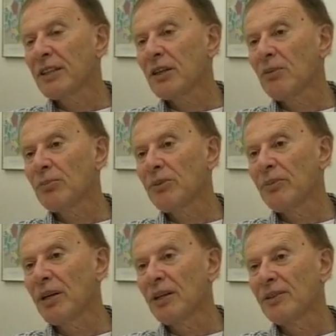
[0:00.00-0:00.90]

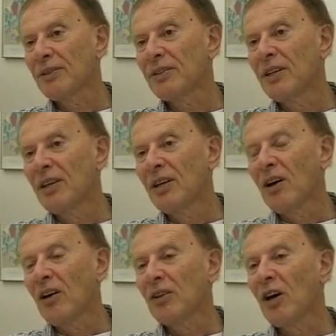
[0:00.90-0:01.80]
compromise
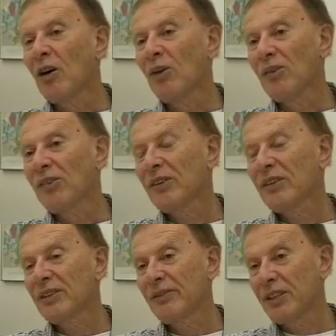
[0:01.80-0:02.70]
on a whole
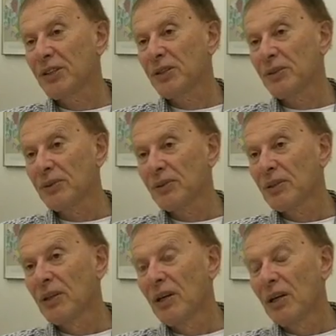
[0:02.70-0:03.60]
series of issues
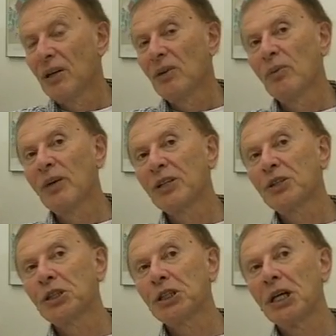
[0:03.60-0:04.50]

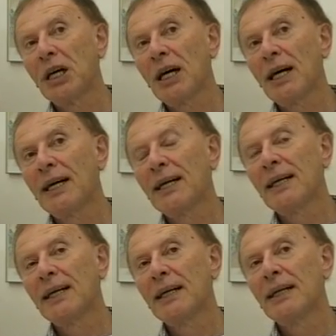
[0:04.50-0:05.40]
which
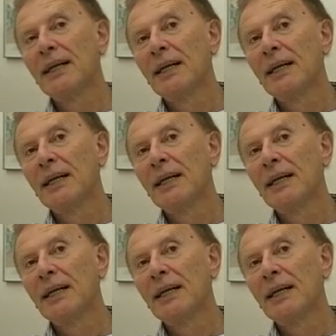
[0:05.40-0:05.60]
are